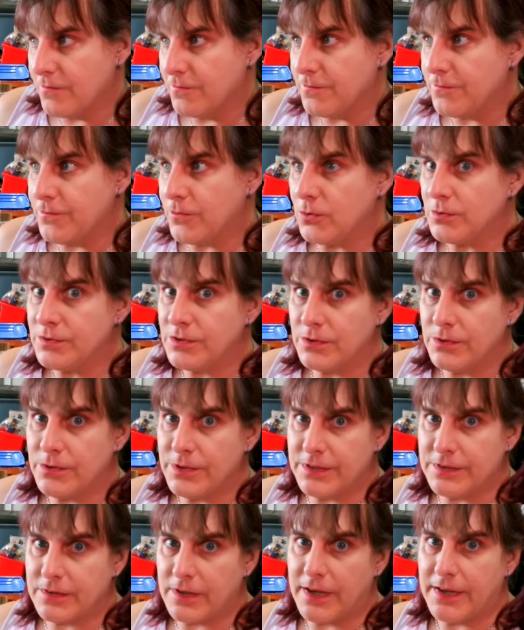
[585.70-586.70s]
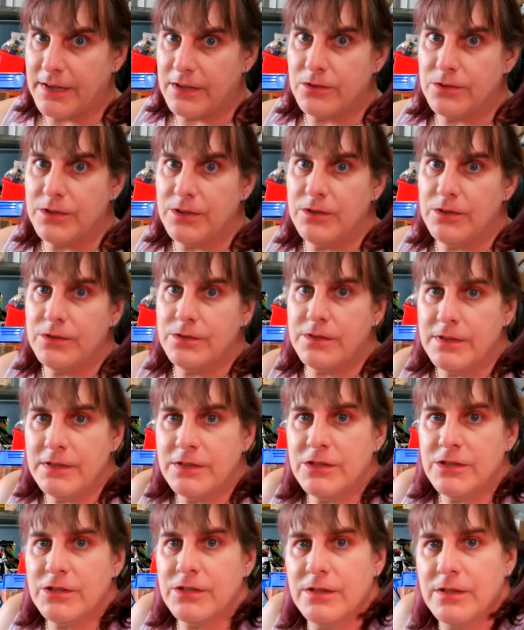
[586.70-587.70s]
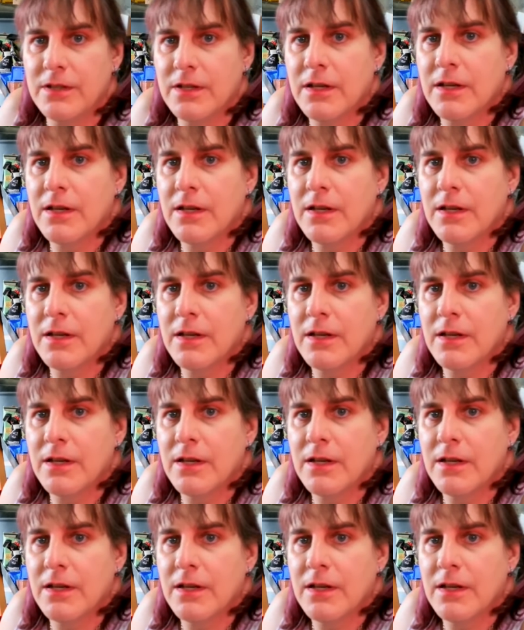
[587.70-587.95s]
full duty cycle usage.